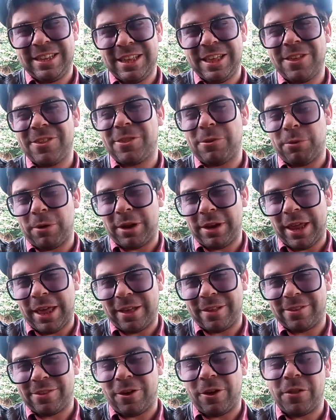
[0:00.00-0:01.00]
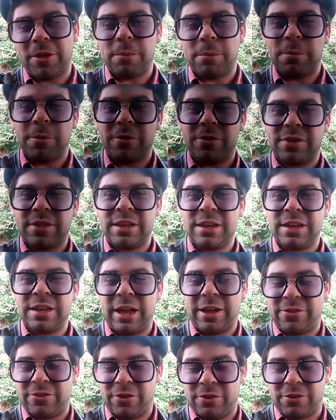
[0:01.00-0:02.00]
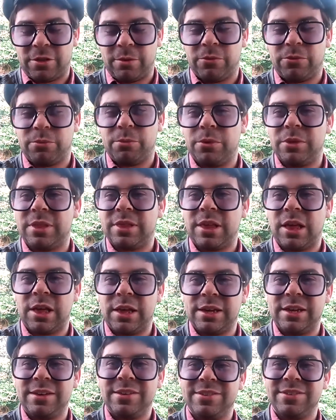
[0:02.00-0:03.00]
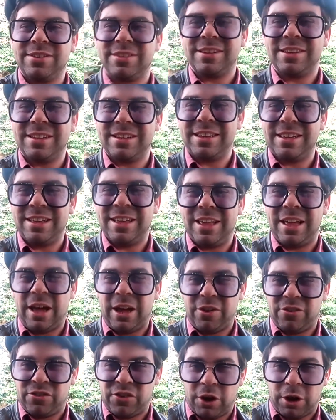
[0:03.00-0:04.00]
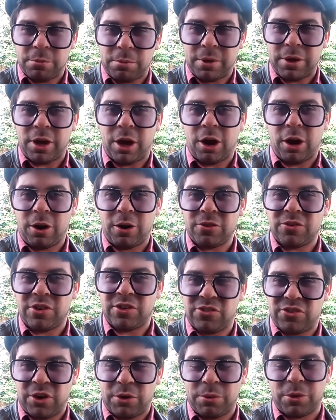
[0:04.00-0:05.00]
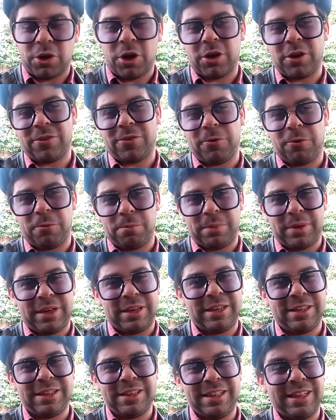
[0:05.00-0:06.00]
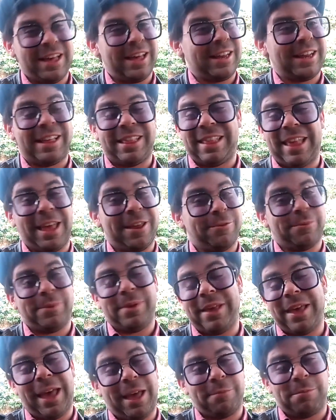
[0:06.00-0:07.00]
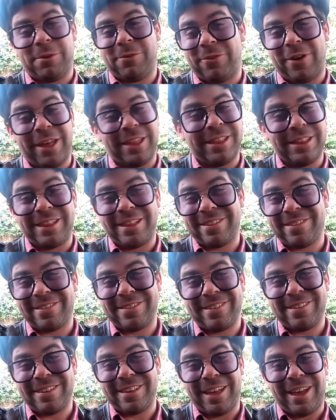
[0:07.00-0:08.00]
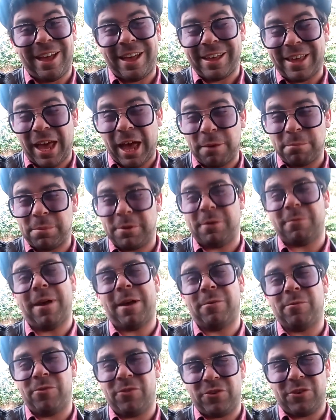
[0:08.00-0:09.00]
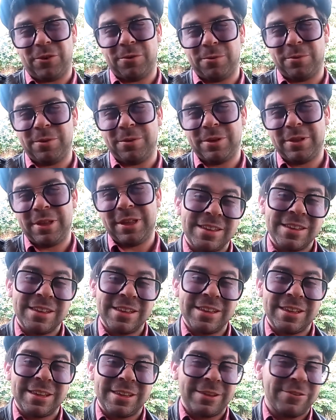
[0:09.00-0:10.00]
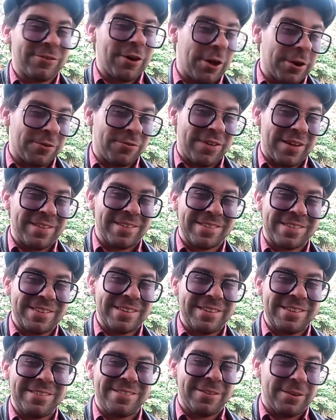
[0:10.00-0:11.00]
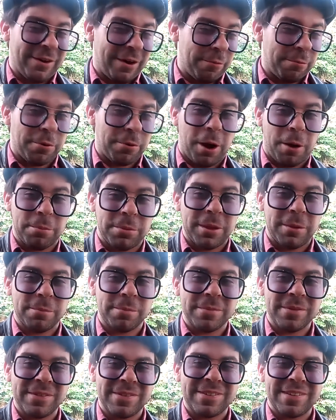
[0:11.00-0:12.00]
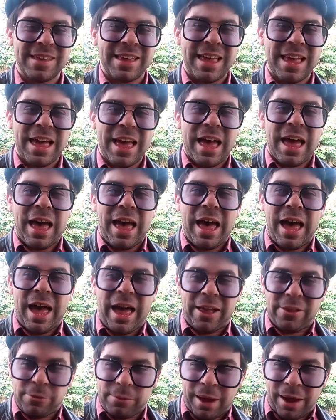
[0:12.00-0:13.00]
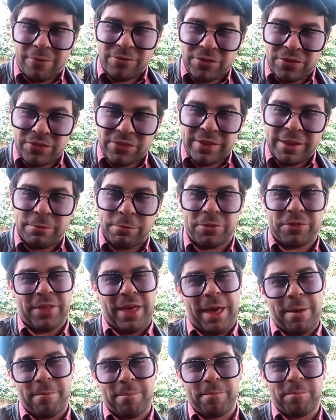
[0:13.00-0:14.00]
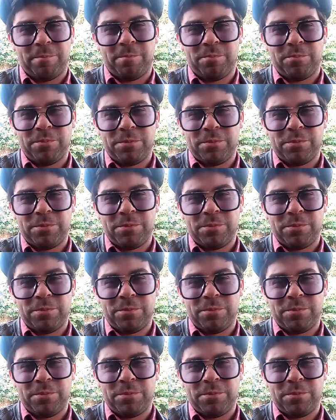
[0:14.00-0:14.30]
So when I next saw that person, I took them to one side. I shared my heart. I shared what God had told me. And I said, we can't be friends. I can't be around you. You've got offenses. You've got problems. And you have to deal with them.